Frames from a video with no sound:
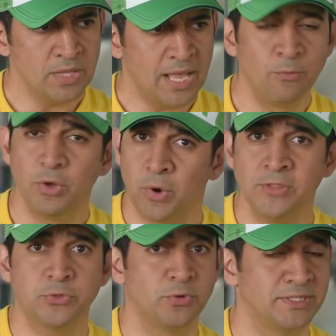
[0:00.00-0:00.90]
And we
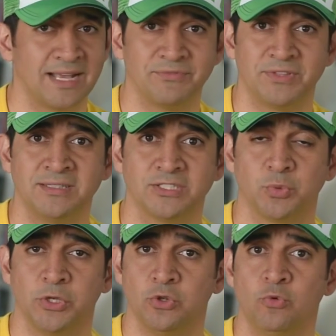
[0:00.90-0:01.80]
went through this. I've done
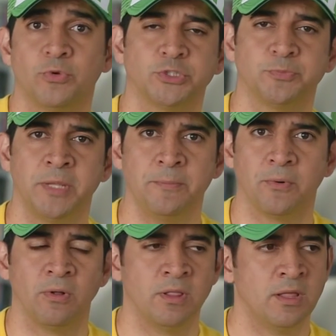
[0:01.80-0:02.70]
this with numerous
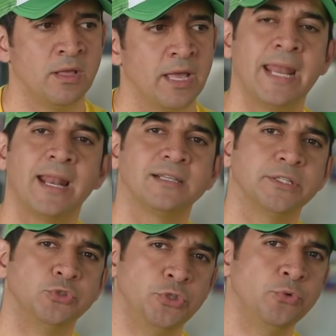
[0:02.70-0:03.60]
people. And I
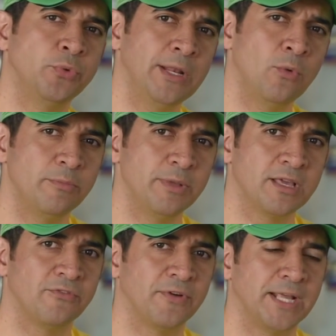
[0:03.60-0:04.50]
said, do you really want to
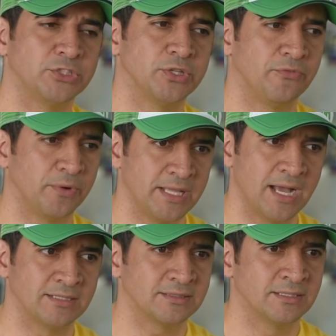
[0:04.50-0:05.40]
become financially free?
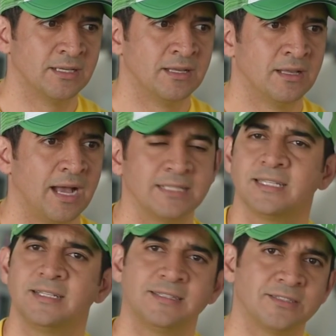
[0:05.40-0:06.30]
Yes. I
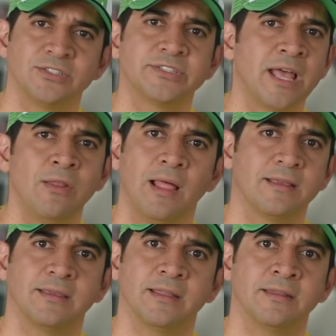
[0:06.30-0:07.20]
said, it doesn't sound
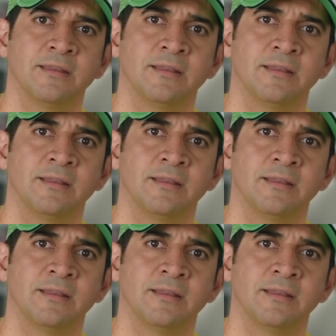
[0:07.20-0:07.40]
like it.